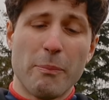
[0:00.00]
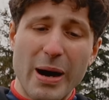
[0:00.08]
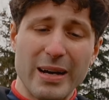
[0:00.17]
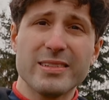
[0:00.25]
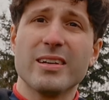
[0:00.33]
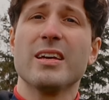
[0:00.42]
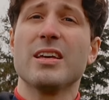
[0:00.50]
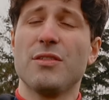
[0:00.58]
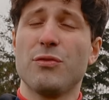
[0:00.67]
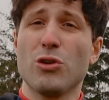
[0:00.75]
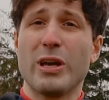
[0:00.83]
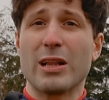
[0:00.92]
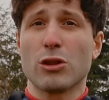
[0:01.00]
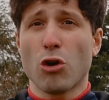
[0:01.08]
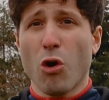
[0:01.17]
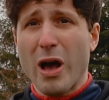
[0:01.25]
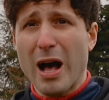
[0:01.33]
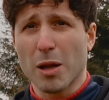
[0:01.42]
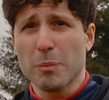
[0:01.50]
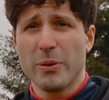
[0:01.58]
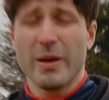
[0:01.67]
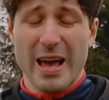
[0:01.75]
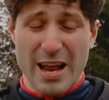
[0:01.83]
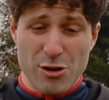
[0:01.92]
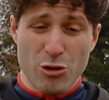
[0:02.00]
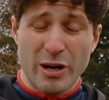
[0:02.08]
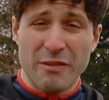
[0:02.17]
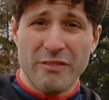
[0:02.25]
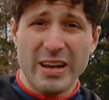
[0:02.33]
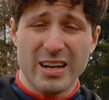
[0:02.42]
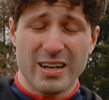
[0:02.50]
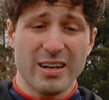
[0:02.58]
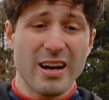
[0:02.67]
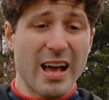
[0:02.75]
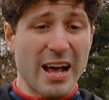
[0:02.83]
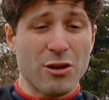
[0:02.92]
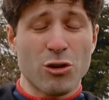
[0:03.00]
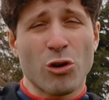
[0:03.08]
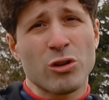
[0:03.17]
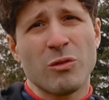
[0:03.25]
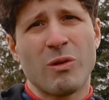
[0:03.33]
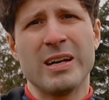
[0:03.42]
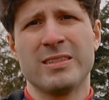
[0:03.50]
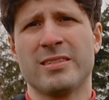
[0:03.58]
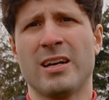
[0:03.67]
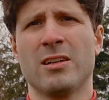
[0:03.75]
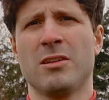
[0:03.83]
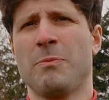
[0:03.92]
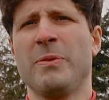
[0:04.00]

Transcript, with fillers: But if you get no help and you're a winger and you're on the wide side of the